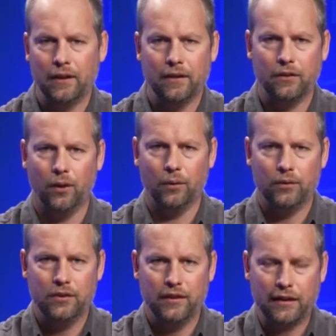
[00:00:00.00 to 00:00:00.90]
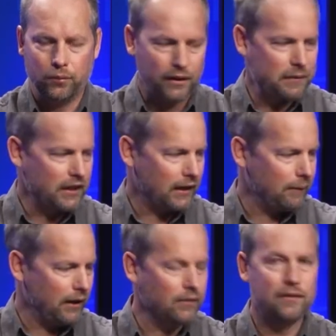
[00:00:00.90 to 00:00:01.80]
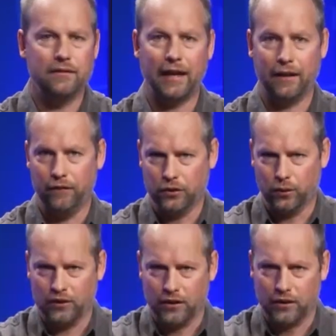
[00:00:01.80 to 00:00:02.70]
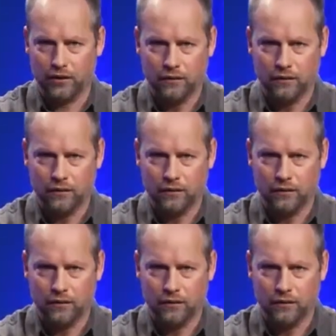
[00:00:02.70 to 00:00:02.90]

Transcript: So next we're going to be talking about data visualization.